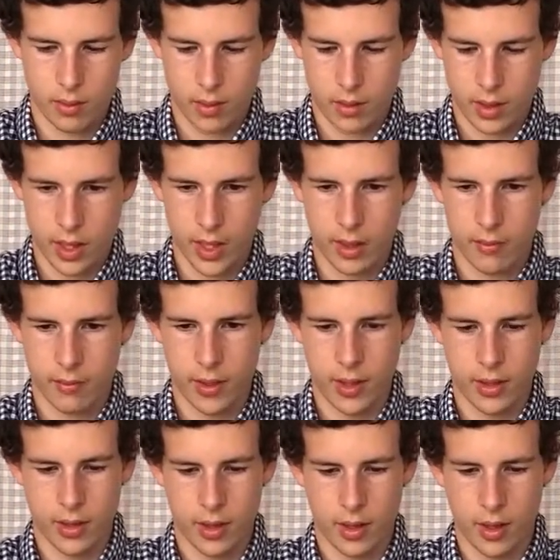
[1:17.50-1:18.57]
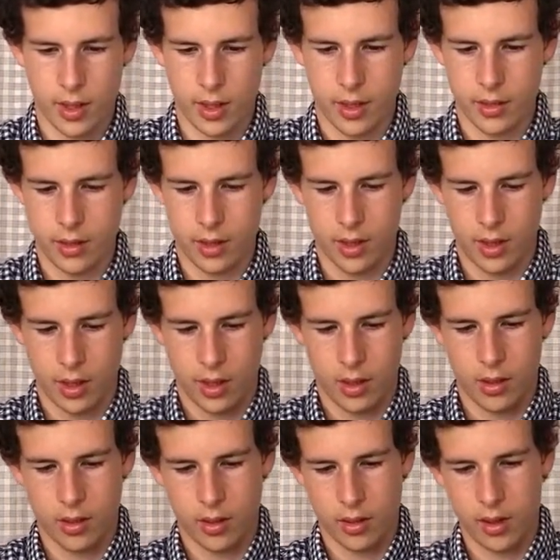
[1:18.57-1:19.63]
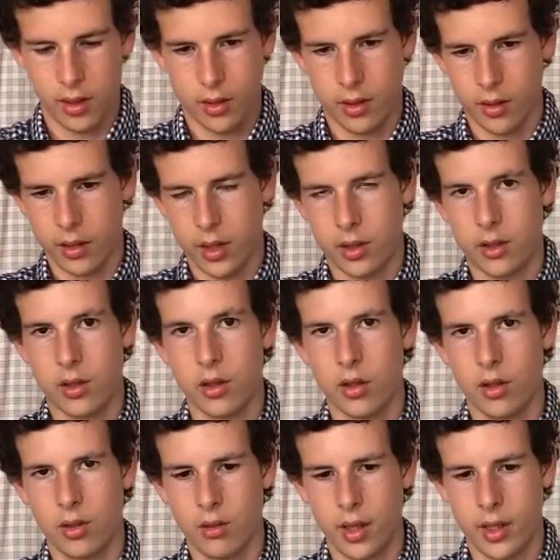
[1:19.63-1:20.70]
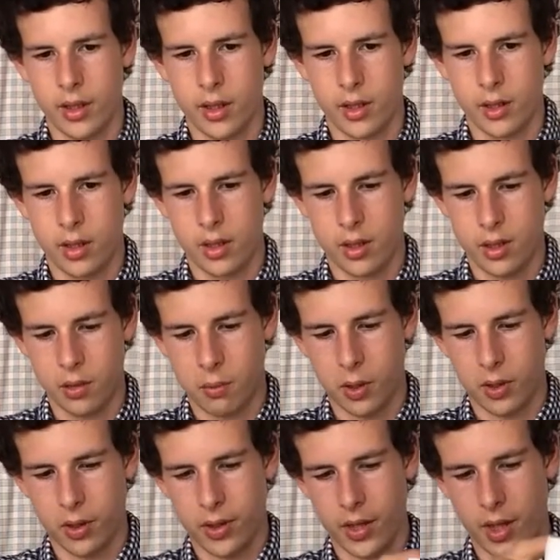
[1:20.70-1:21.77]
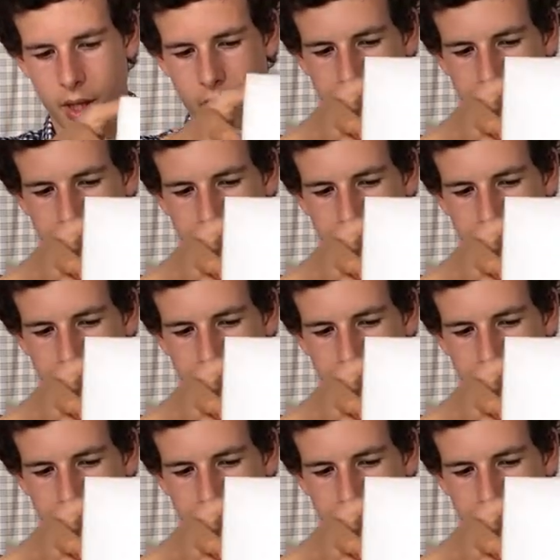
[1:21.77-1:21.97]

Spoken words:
carefully, and you can see it's got these two really good supports on either